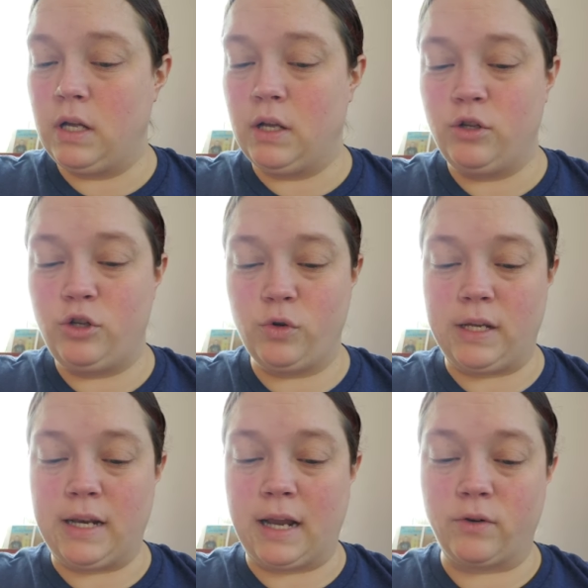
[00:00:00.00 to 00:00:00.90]

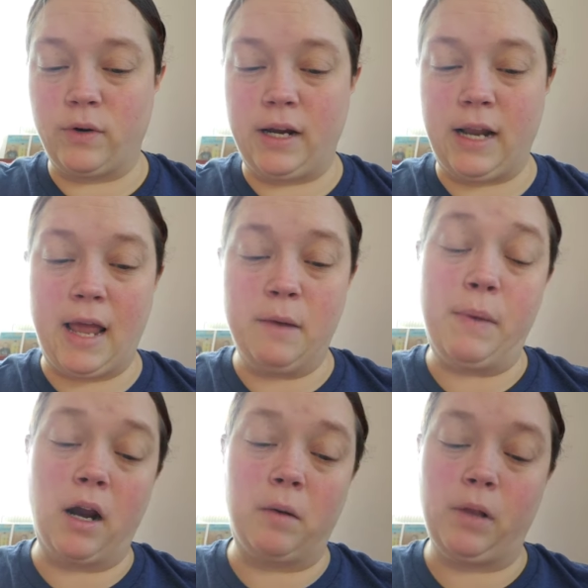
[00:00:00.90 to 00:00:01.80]
juicy nectarine, and
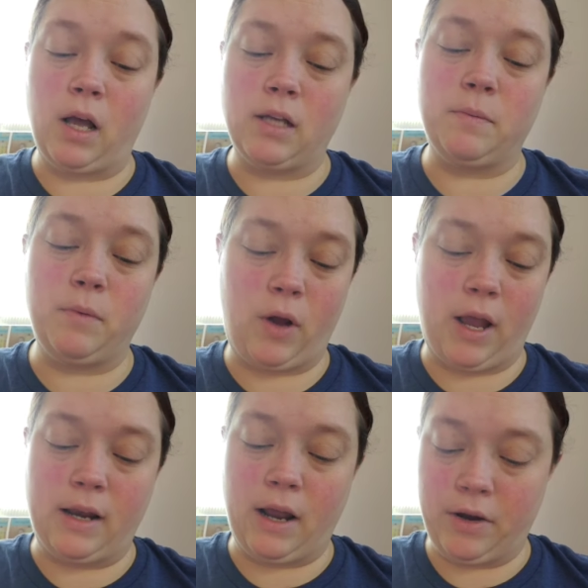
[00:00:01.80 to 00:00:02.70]
pear blossom.
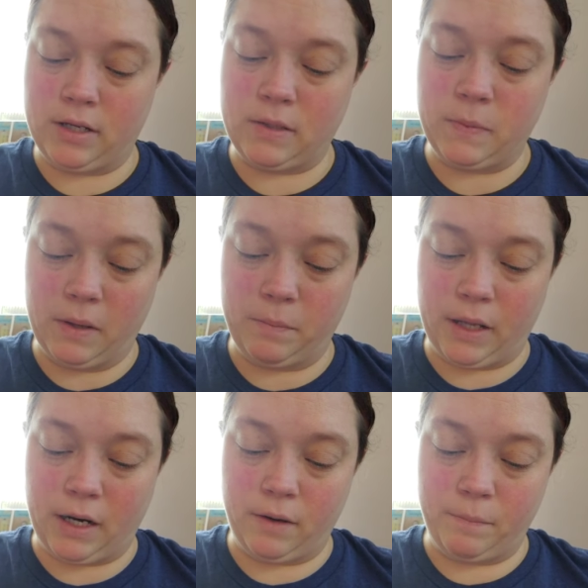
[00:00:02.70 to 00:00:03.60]
Okay, now you can smell
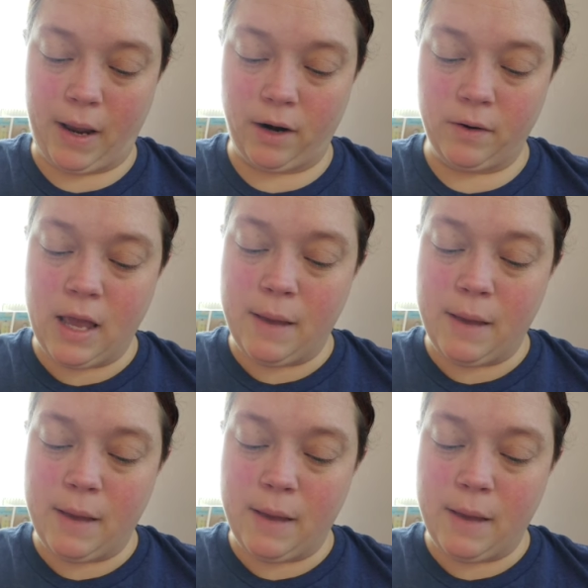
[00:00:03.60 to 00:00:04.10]
the pear.